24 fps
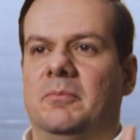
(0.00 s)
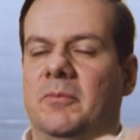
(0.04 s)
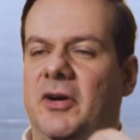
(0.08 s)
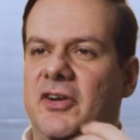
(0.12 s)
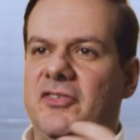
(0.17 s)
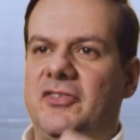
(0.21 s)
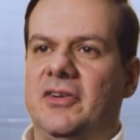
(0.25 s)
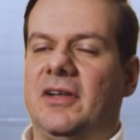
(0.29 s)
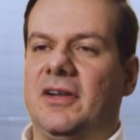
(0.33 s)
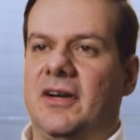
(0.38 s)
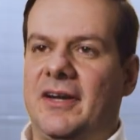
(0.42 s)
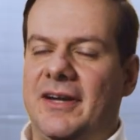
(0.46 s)

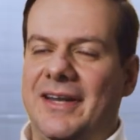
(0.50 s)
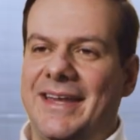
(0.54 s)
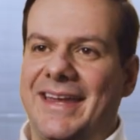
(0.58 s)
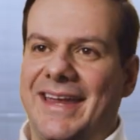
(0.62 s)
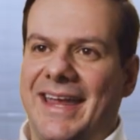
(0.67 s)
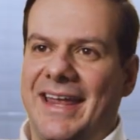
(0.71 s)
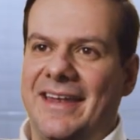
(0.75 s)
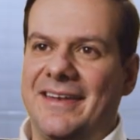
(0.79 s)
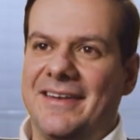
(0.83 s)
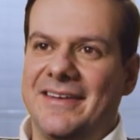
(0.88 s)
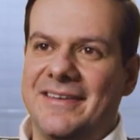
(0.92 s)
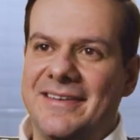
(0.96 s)
Machine learning
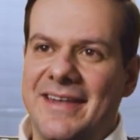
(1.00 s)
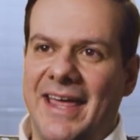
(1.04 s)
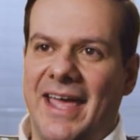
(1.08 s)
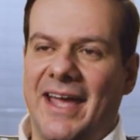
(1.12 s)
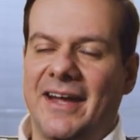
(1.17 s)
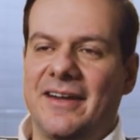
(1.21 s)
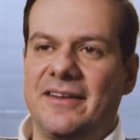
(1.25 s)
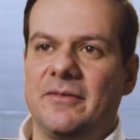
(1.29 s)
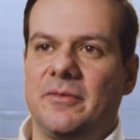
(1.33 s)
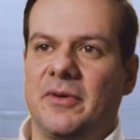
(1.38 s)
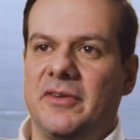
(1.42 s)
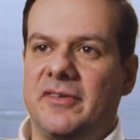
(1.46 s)
can
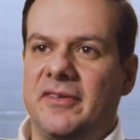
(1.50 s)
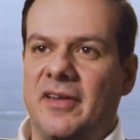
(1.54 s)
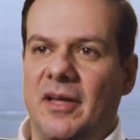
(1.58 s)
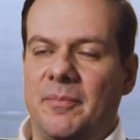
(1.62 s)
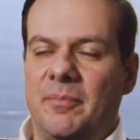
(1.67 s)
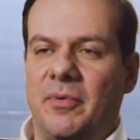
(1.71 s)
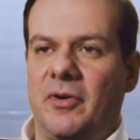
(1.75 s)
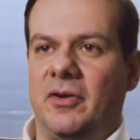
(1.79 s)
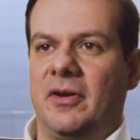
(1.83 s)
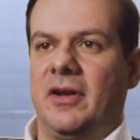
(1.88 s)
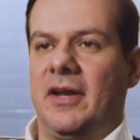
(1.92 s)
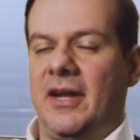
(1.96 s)
detect what's
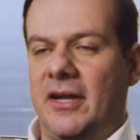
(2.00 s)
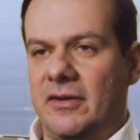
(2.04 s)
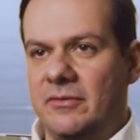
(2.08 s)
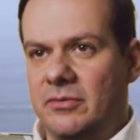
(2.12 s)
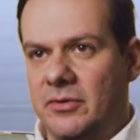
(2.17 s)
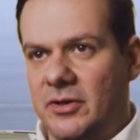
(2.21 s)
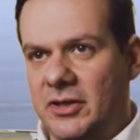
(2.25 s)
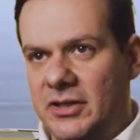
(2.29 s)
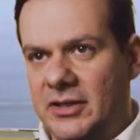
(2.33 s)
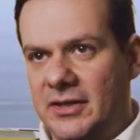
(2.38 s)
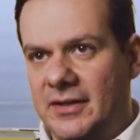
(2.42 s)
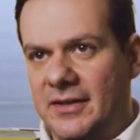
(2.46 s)
happening in the
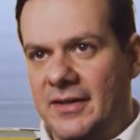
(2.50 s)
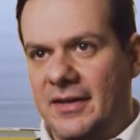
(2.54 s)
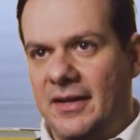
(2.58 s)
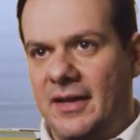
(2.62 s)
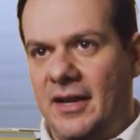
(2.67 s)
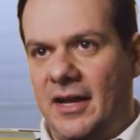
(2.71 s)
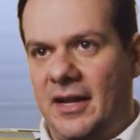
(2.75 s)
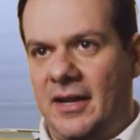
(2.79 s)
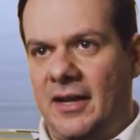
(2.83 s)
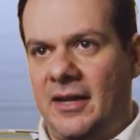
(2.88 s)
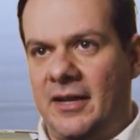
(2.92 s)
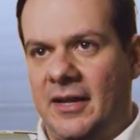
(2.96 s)
network
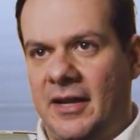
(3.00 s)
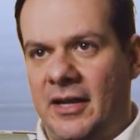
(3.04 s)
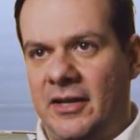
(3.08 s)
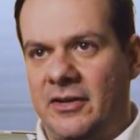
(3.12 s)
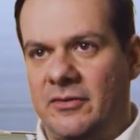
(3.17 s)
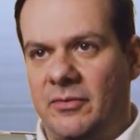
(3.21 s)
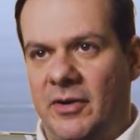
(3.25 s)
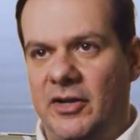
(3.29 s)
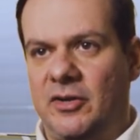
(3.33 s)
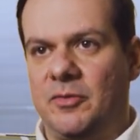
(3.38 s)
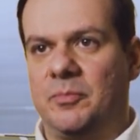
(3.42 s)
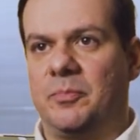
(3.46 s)
and then can
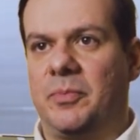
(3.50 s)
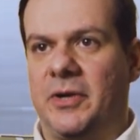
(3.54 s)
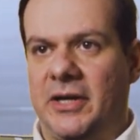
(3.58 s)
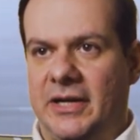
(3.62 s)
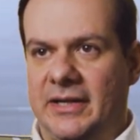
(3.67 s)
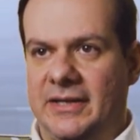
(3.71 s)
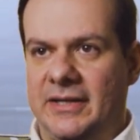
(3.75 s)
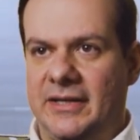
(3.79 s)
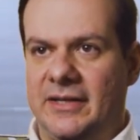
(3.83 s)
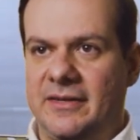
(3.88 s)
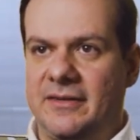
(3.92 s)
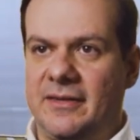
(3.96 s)
try to
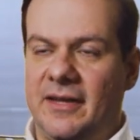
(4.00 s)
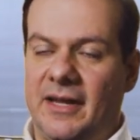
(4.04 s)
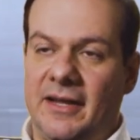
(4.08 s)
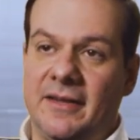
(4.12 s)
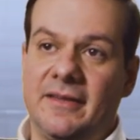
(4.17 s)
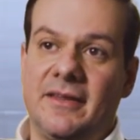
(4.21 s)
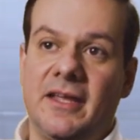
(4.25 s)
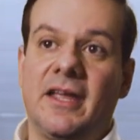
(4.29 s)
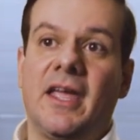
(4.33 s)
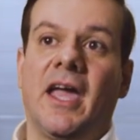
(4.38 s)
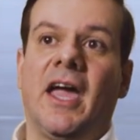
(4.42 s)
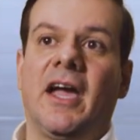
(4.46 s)
predict
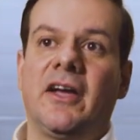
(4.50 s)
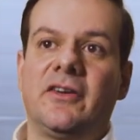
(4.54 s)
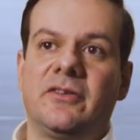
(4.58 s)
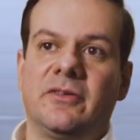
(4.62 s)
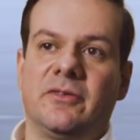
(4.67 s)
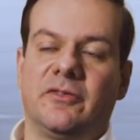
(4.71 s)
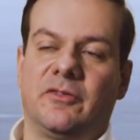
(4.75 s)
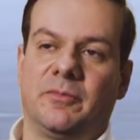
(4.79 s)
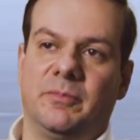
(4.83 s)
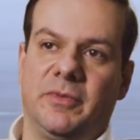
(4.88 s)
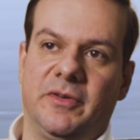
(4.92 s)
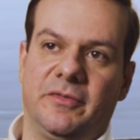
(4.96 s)
and take
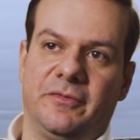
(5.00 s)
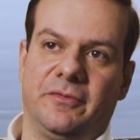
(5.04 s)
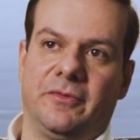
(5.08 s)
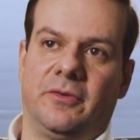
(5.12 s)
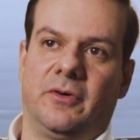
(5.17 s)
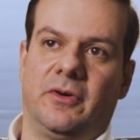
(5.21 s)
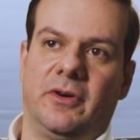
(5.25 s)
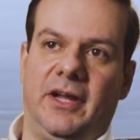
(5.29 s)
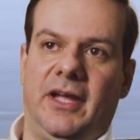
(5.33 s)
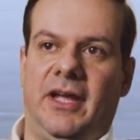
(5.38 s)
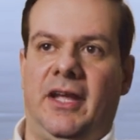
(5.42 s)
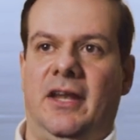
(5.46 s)
actions
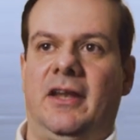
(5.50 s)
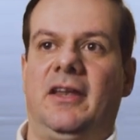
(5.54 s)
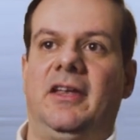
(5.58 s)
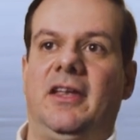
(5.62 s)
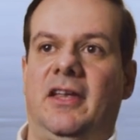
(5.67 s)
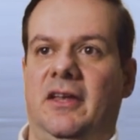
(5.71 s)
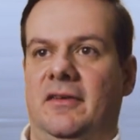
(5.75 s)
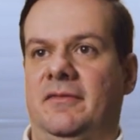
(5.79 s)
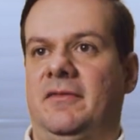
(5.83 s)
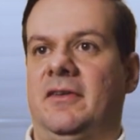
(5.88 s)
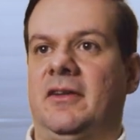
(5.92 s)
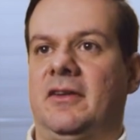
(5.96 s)
before any
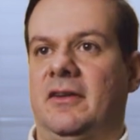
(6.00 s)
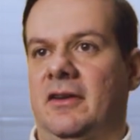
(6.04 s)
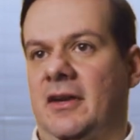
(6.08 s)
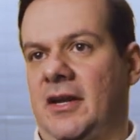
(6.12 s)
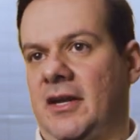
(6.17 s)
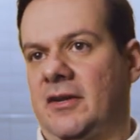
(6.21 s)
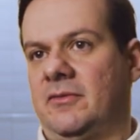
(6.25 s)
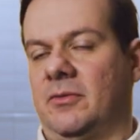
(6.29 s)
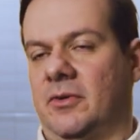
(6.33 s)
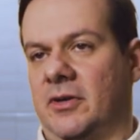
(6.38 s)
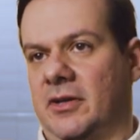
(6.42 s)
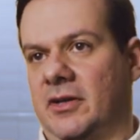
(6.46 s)
event in the
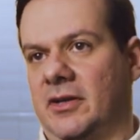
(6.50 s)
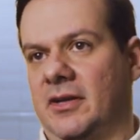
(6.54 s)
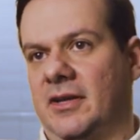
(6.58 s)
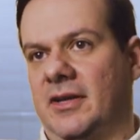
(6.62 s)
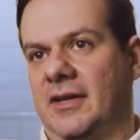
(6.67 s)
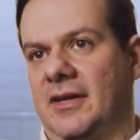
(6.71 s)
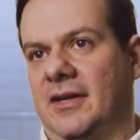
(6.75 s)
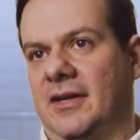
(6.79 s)
network